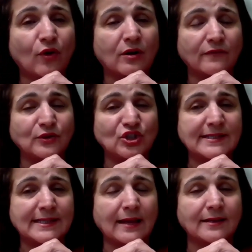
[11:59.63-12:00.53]
for refugee
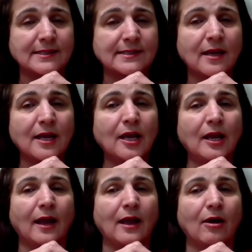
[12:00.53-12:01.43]
status.
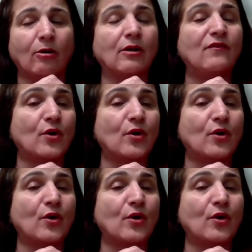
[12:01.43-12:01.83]
All of